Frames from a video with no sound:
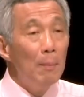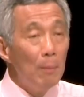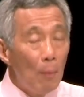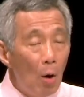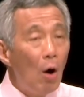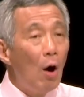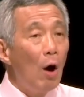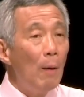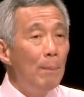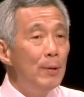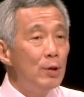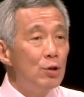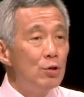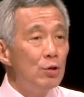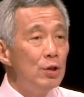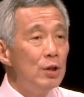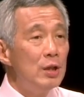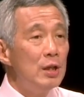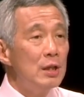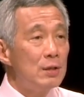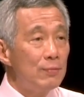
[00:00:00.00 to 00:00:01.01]
more
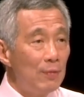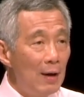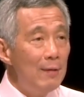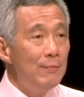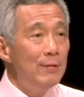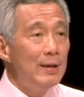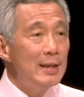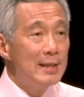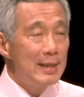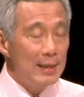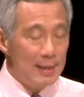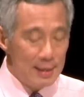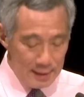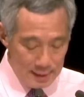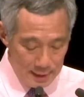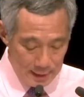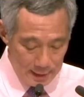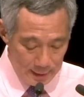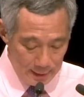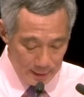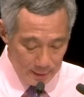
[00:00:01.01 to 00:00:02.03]
opportunities for every
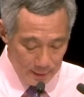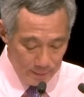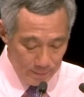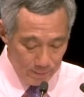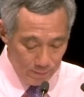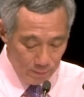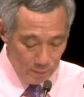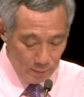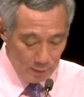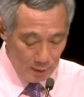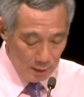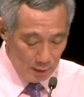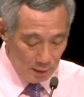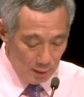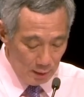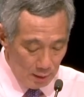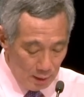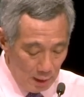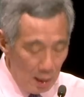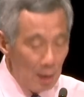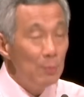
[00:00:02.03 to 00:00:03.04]
citizen,
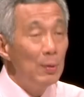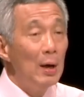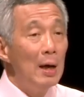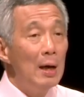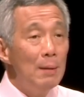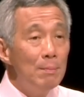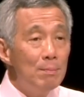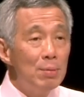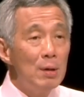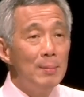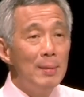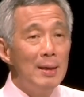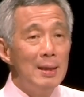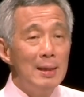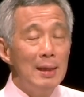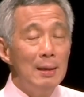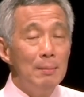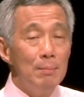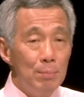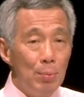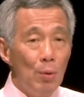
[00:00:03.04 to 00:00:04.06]
and we're
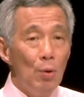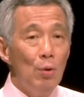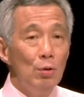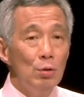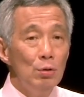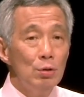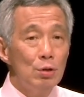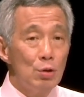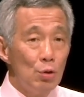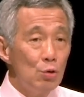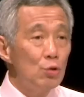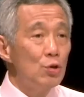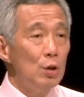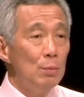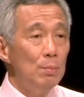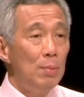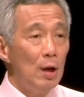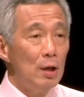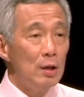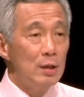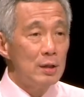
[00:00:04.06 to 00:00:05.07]
implementing bold
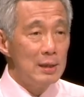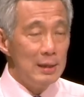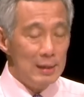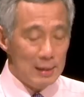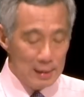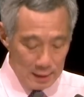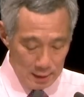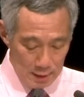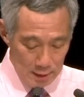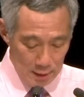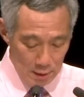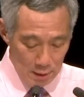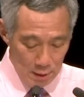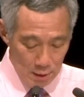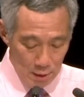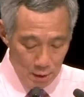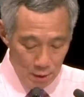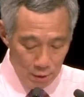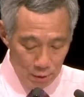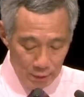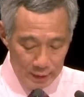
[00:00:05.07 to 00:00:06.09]
social policies
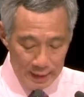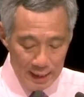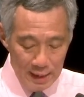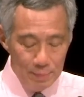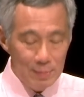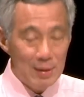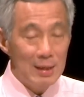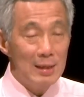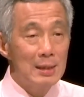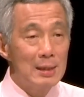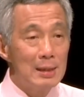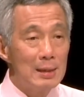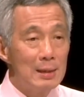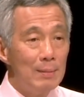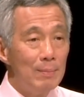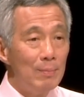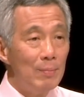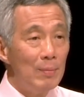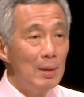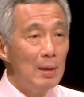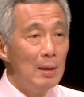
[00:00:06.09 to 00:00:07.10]
to keep this
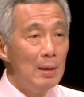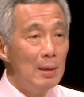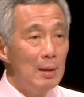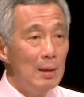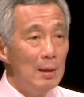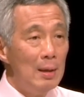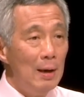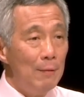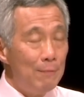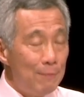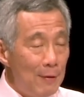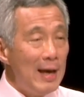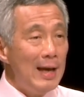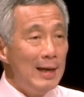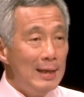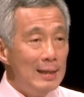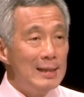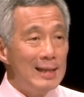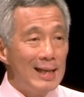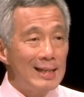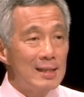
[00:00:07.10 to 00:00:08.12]
a
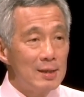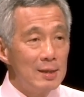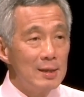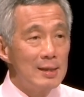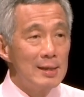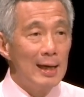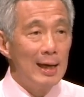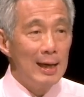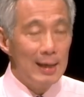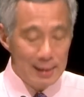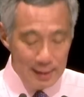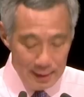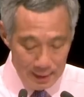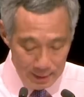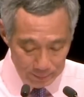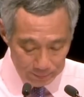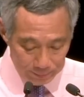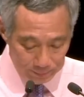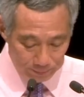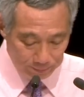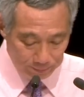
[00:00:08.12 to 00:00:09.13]
fair and just society.